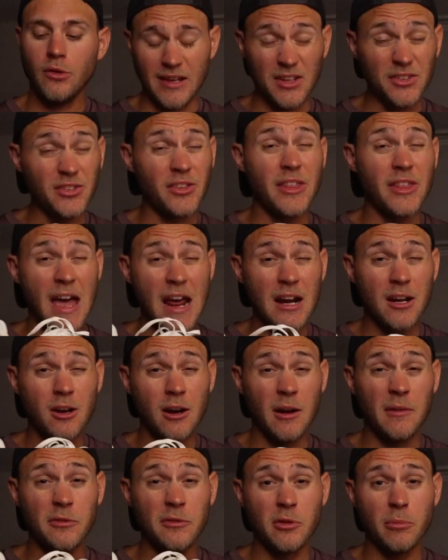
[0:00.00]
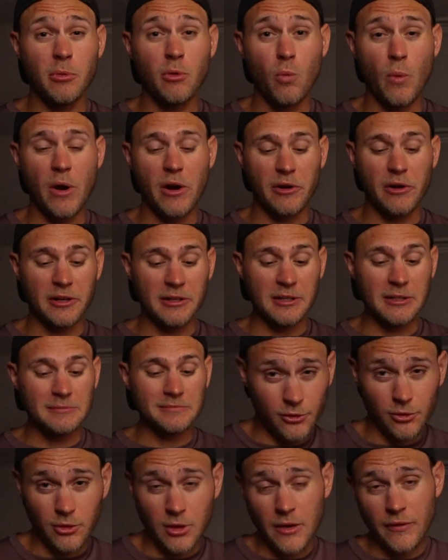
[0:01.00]
It's that comfortable wearing it.
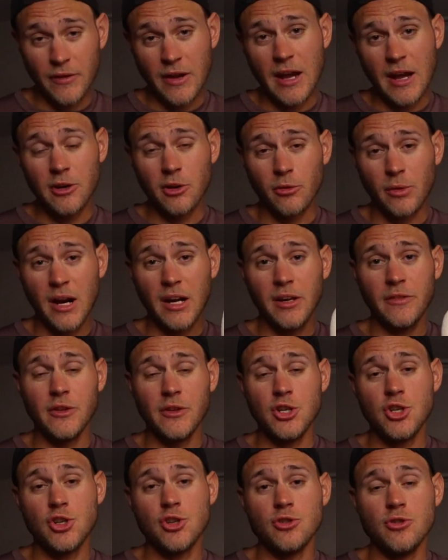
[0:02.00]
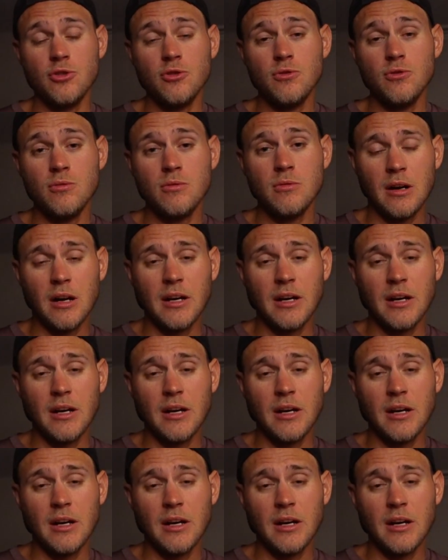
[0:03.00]
So if I had to rank this shoe